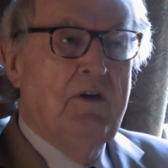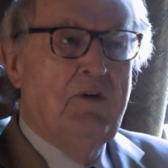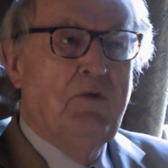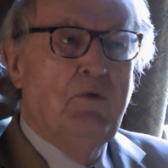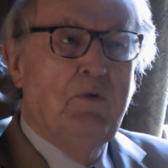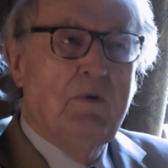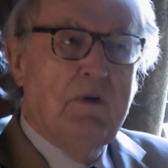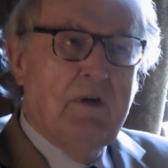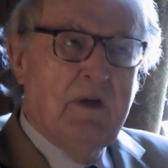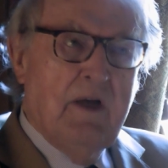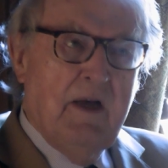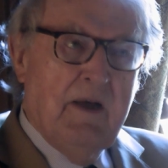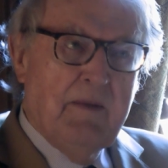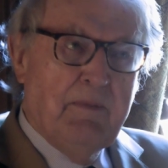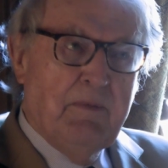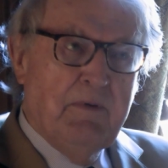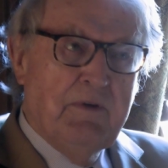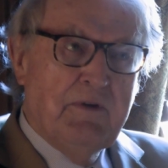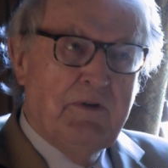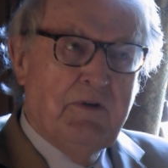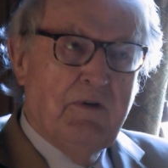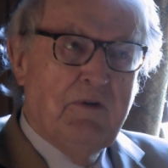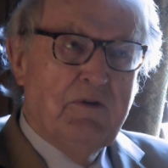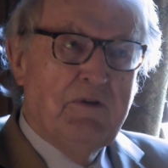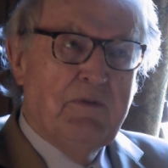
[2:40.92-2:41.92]
To
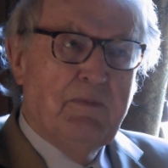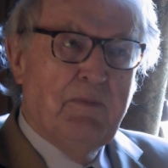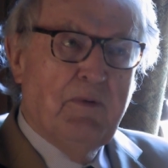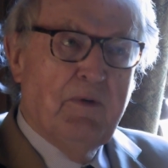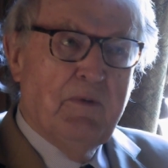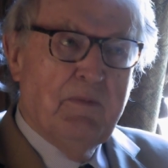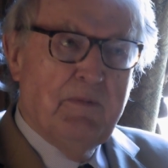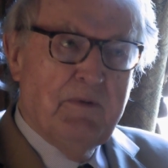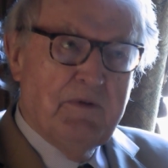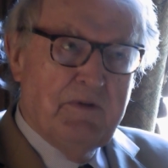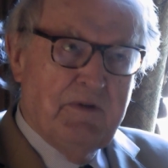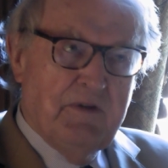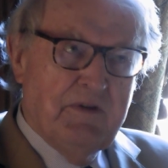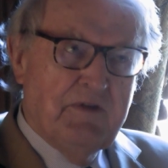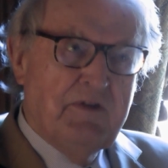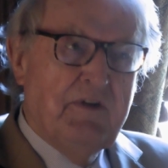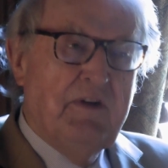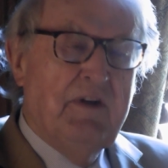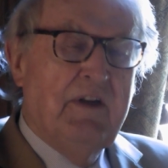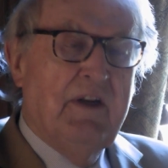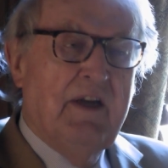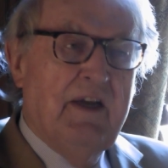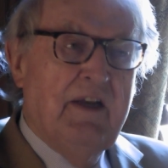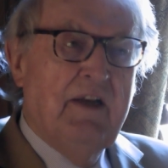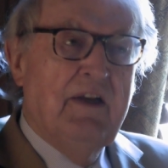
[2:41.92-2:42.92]
accomplish those purposes, the
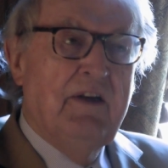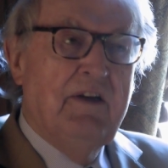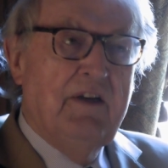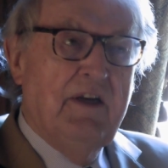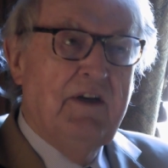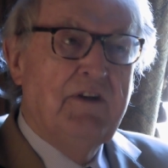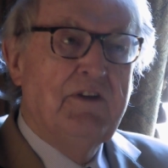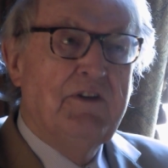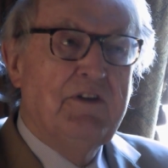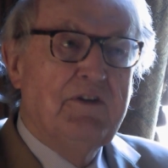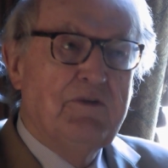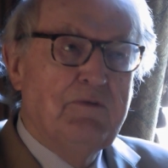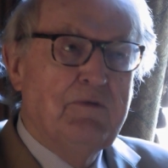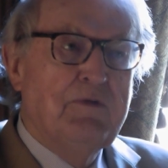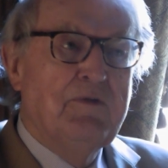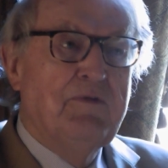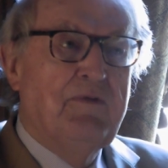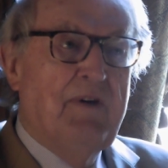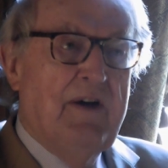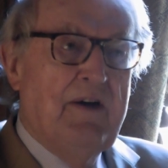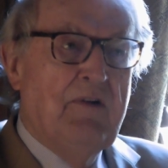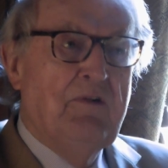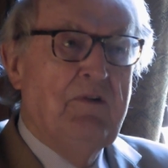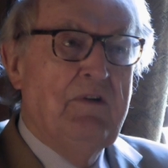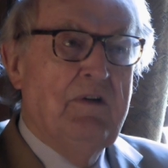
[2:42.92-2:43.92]
United Nations was
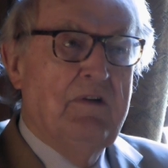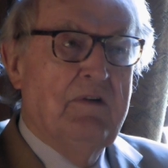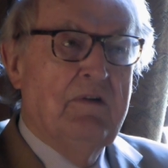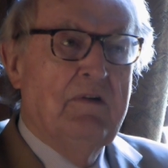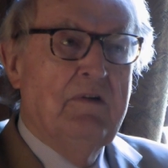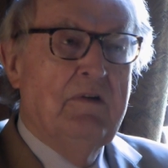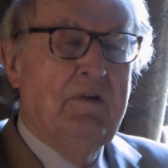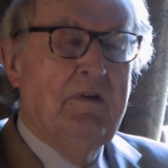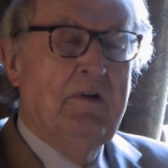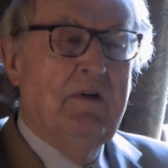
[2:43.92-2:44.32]
founded.